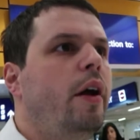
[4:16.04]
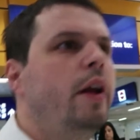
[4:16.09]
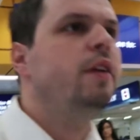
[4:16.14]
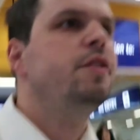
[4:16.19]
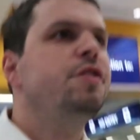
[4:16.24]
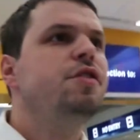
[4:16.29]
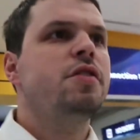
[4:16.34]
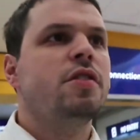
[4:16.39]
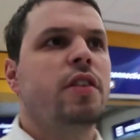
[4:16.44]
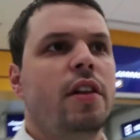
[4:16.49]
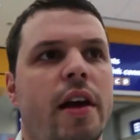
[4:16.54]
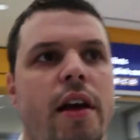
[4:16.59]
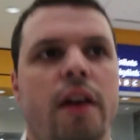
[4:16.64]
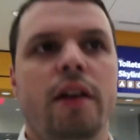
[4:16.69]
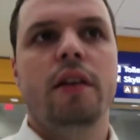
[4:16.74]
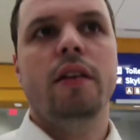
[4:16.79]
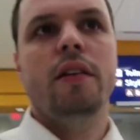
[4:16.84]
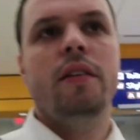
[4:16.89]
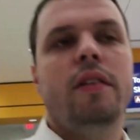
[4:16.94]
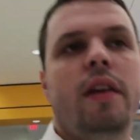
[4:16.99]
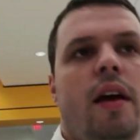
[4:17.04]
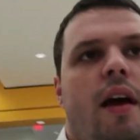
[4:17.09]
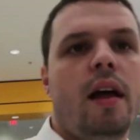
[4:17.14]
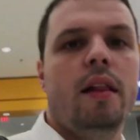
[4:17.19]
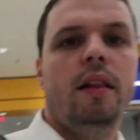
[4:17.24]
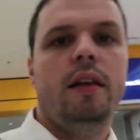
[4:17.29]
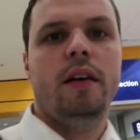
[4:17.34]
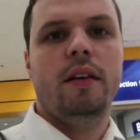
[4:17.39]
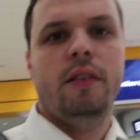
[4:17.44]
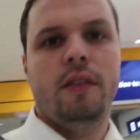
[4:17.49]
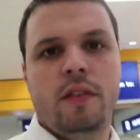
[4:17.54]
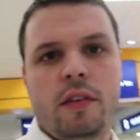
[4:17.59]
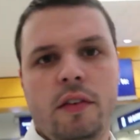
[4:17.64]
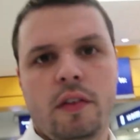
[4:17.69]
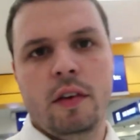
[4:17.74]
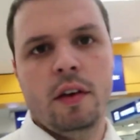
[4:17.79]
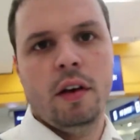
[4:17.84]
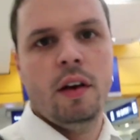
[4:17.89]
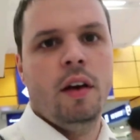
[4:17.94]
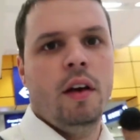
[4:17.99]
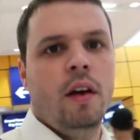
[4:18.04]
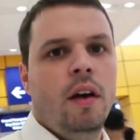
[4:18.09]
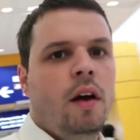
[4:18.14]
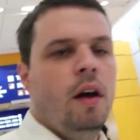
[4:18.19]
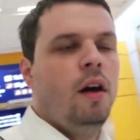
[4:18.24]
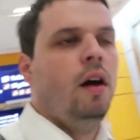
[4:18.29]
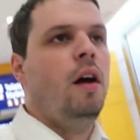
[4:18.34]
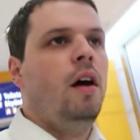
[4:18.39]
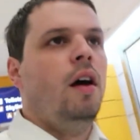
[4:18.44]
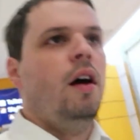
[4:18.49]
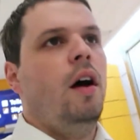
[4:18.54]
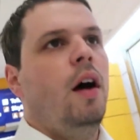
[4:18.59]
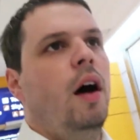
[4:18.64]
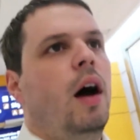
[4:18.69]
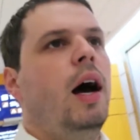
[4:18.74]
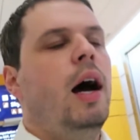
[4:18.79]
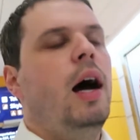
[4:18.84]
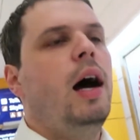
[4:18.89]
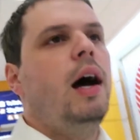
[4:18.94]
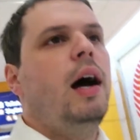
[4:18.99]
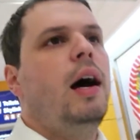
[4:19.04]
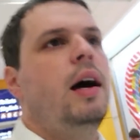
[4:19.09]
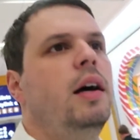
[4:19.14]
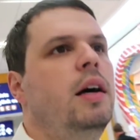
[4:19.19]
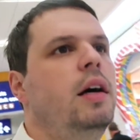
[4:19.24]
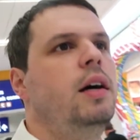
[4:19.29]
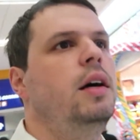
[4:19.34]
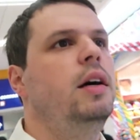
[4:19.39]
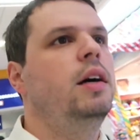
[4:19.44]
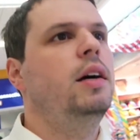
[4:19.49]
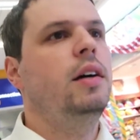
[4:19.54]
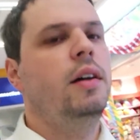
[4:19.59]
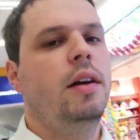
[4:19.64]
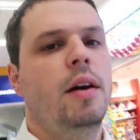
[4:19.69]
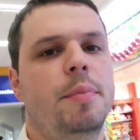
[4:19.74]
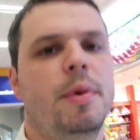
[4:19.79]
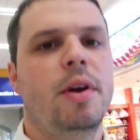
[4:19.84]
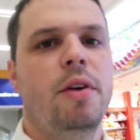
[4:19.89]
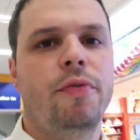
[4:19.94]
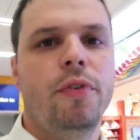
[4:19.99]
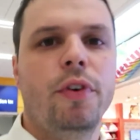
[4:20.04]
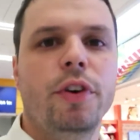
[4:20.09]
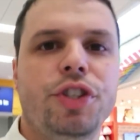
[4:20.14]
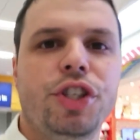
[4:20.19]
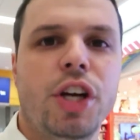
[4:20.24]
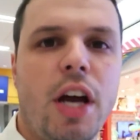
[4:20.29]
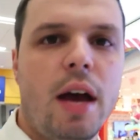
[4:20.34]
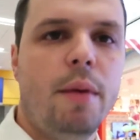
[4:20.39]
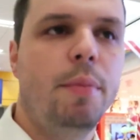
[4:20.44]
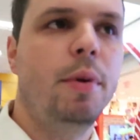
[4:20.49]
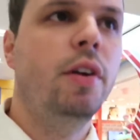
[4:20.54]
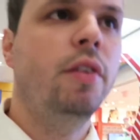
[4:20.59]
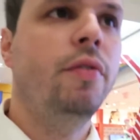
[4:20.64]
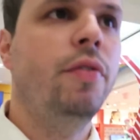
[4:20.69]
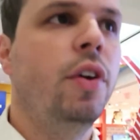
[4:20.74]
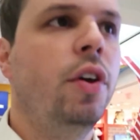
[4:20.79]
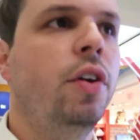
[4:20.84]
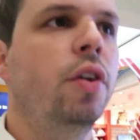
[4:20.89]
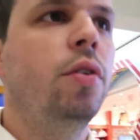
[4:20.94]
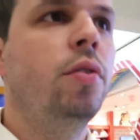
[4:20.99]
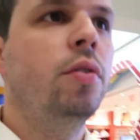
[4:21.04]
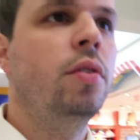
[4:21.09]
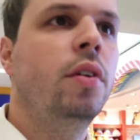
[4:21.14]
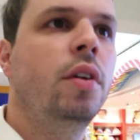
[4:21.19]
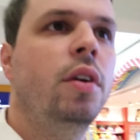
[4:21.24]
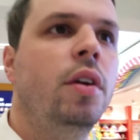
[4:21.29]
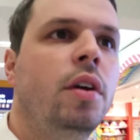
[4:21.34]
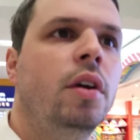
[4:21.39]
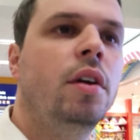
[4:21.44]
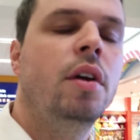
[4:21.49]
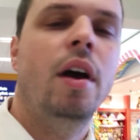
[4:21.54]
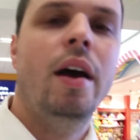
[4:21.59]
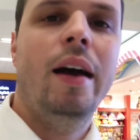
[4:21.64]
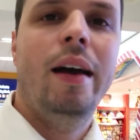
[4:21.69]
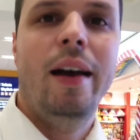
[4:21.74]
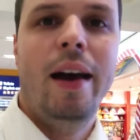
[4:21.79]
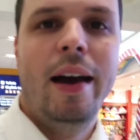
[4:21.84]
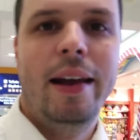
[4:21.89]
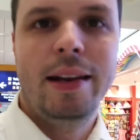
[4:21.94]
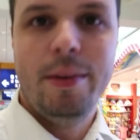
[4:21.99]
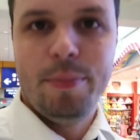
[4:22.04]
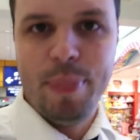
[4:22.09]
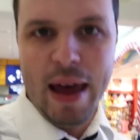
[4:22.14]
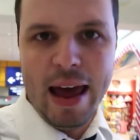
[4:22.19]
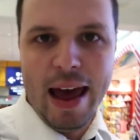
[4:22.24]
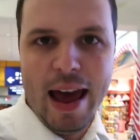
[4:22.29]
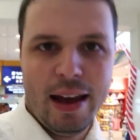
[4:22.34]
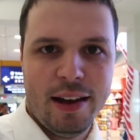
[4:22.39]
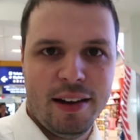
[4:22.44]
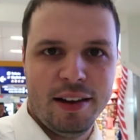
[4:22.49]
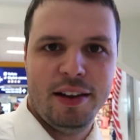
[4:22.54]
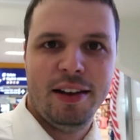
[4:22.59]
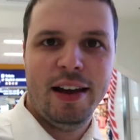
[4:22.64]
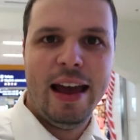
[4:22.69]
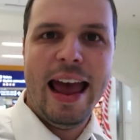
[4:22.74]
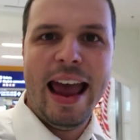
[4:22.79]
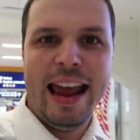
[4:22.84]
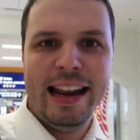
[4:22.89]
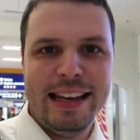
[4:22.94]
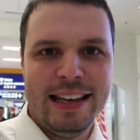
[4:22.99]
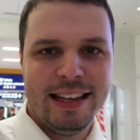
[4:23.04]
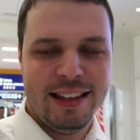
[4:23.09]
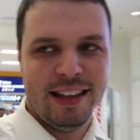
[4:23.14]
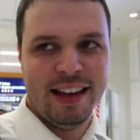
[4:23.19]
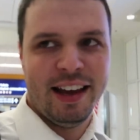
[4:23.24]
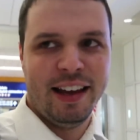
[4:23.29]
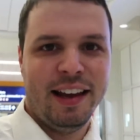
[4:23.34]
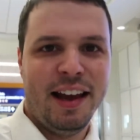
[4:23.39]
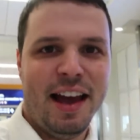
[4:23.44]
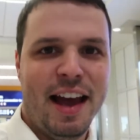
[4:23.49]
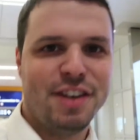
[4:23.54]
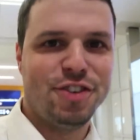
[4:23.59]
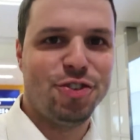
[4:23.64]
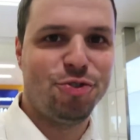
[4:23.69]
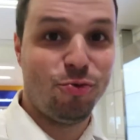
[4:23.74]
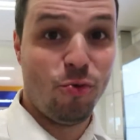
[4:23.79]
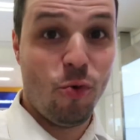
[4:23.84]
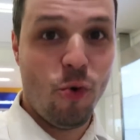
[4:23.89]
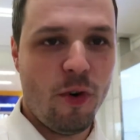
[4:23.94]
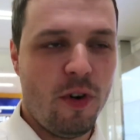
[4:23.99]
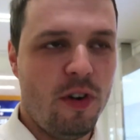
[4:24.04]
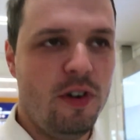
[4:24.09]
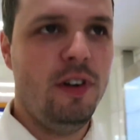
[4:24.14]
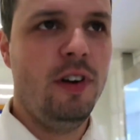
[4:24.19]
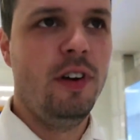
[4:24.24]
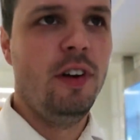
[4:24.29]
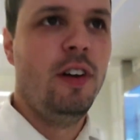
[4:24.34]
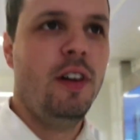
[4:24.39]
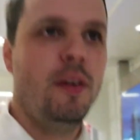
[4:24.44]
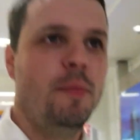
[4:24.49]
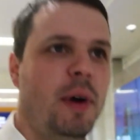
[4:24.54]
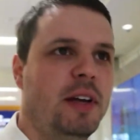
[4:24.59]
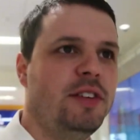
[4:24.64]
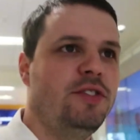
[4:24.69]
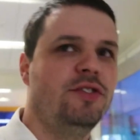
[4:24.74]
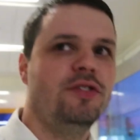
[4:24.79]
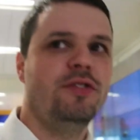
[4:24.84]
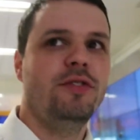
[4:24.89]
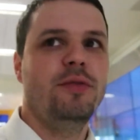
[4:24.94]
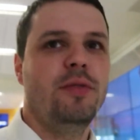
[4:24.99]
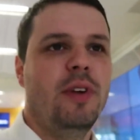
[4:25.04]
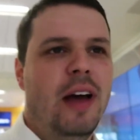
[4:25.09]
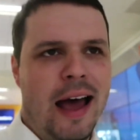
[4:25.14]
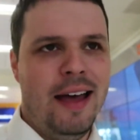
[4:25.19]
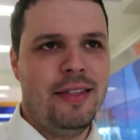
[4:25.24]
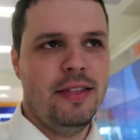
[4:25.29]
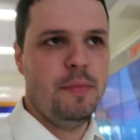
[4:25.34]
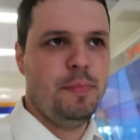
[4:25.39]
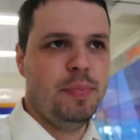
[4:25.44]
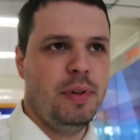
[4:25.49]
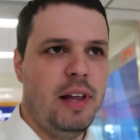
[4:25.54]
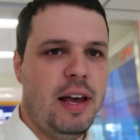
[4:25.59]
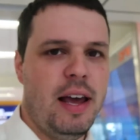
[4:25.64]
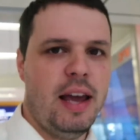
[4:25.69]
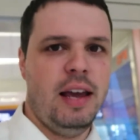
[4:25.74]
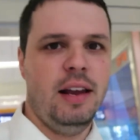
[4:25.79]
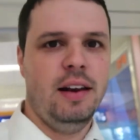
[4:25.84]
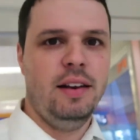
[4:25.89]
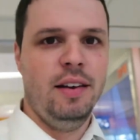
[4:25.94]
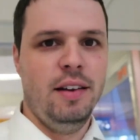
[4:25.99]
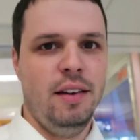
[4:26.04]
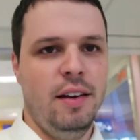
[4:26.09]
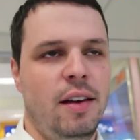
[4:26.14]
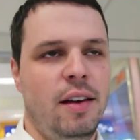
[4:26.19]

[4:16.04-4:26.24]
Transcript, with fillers: right, I just landed in Dallas. Ah, I'm here for a job interview. I didn't pack anything. I just wore my suit on the plane,